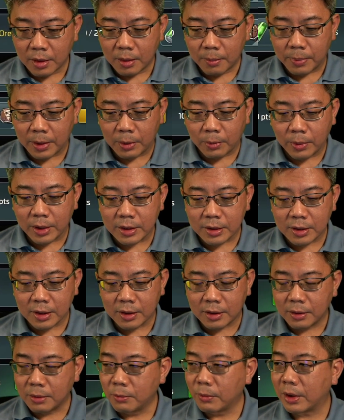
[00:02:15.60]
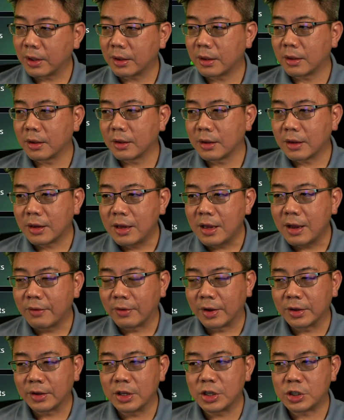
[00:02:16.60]
what key
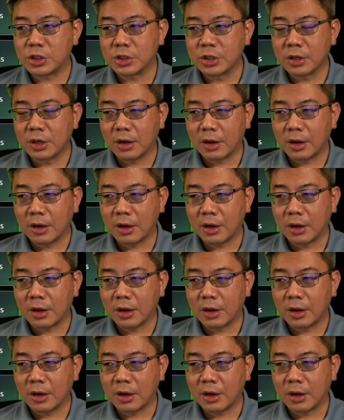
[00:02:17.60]
advantage